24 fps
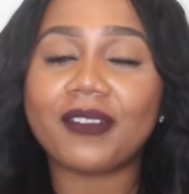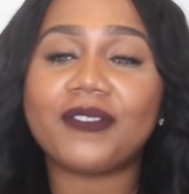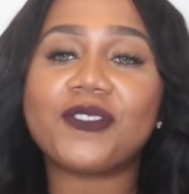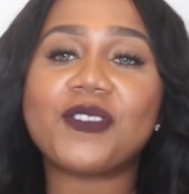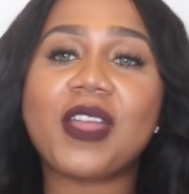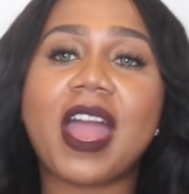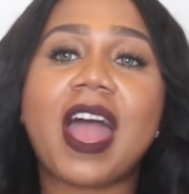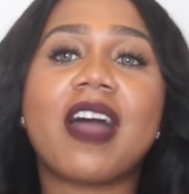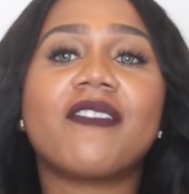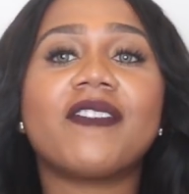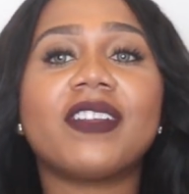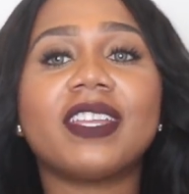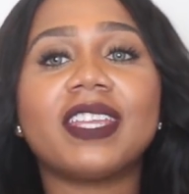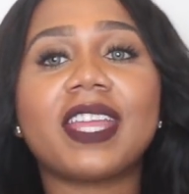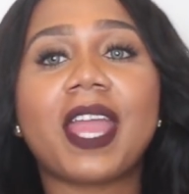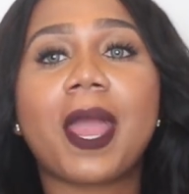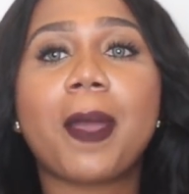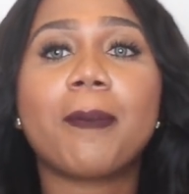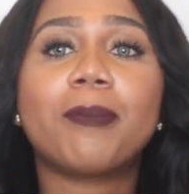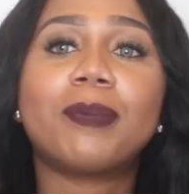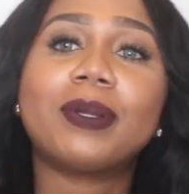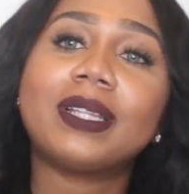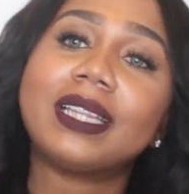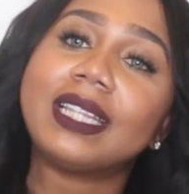If you haven't
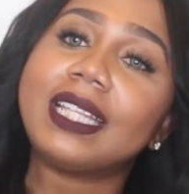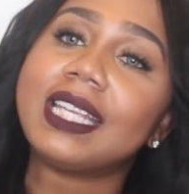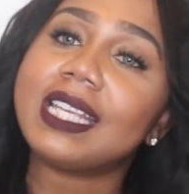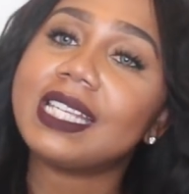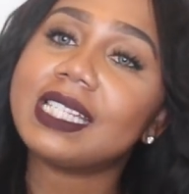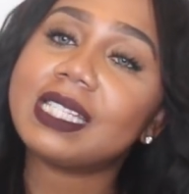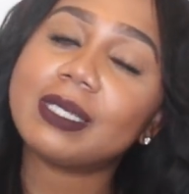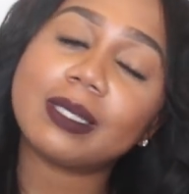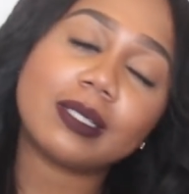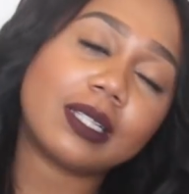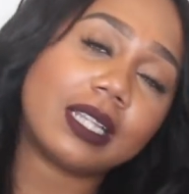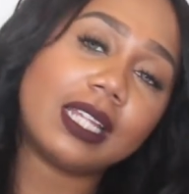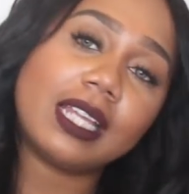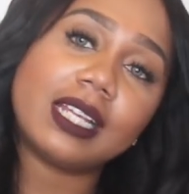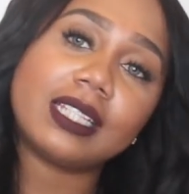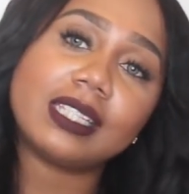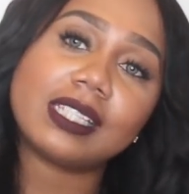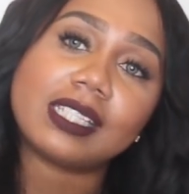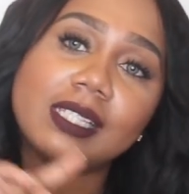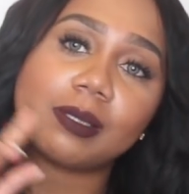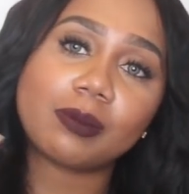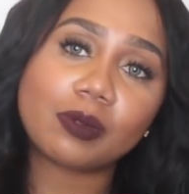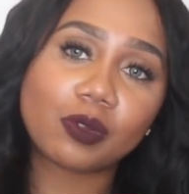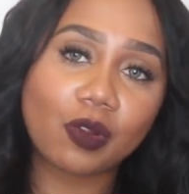yet, please click
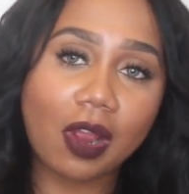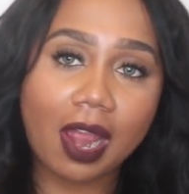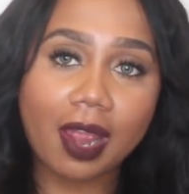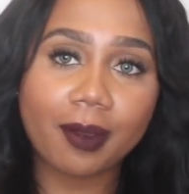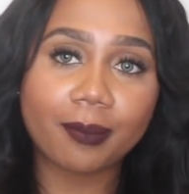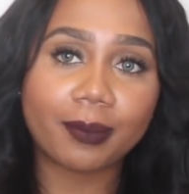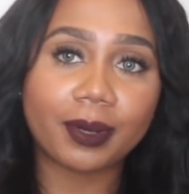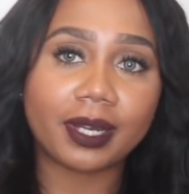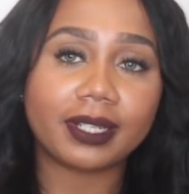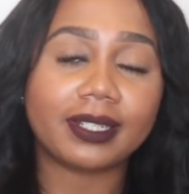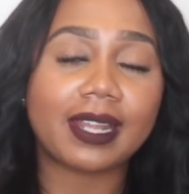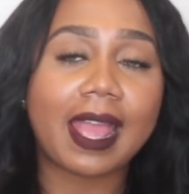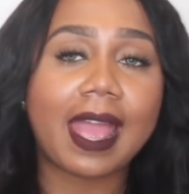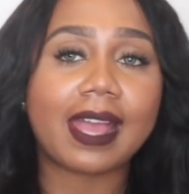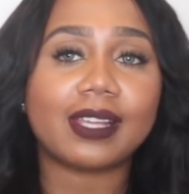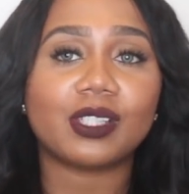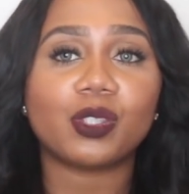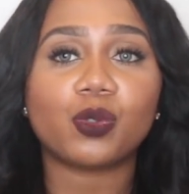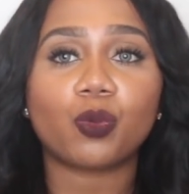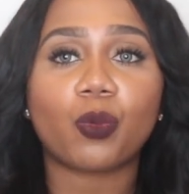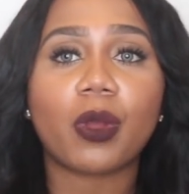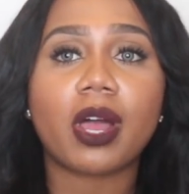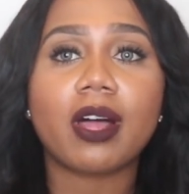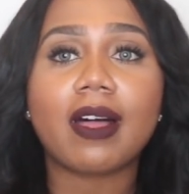the subscribe button
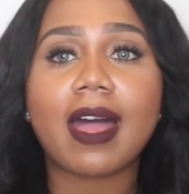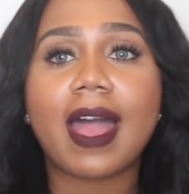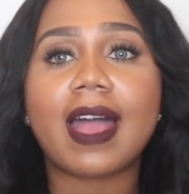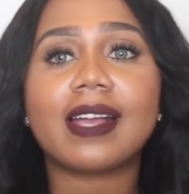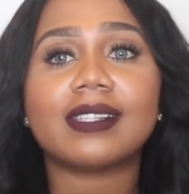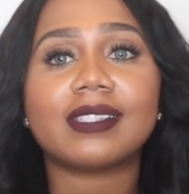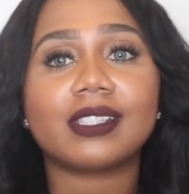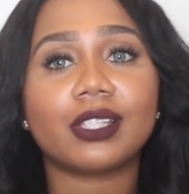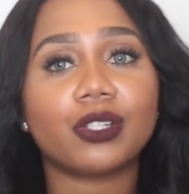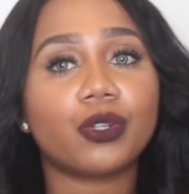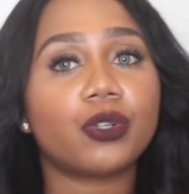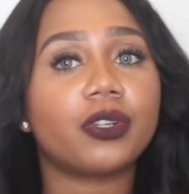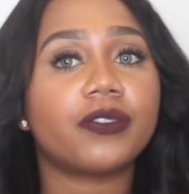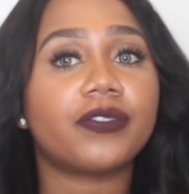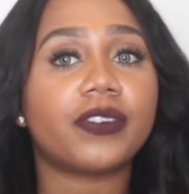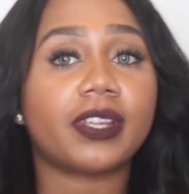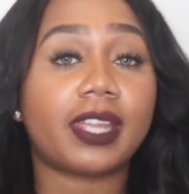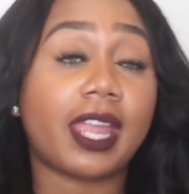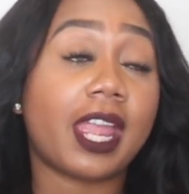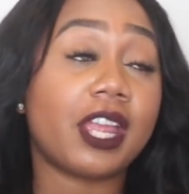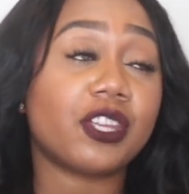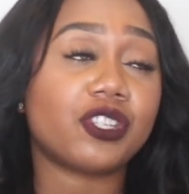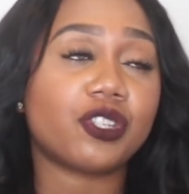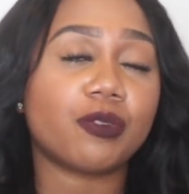as well as the
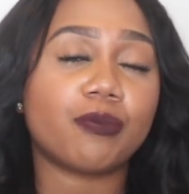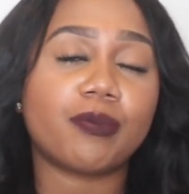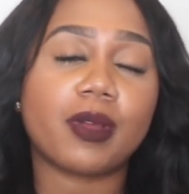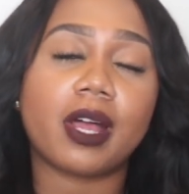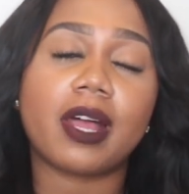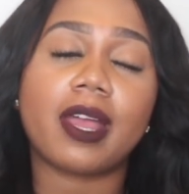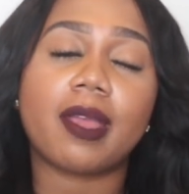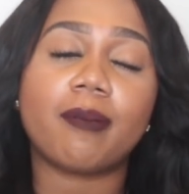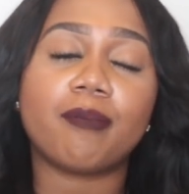notification bell,